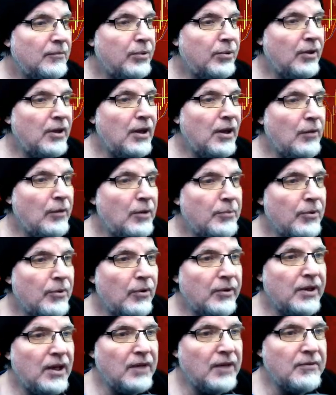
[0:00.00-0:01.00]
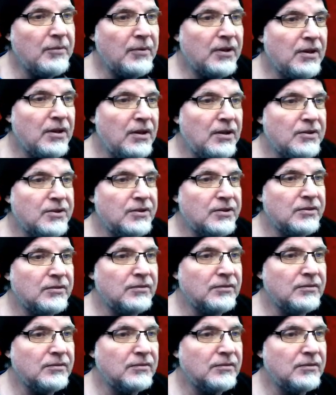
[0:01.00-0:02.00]
I would have broke even because
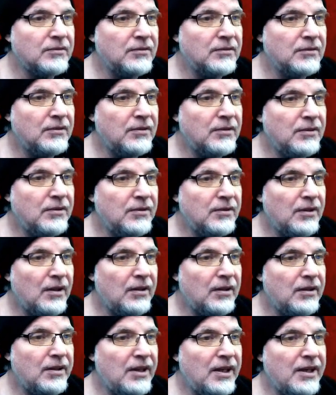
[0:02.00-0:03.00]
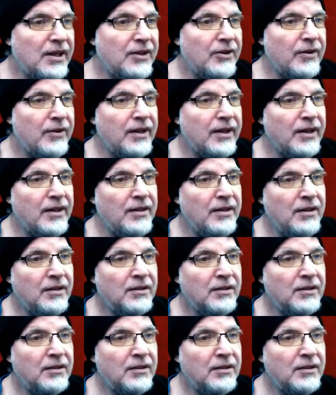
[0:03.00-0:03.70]
you enter in.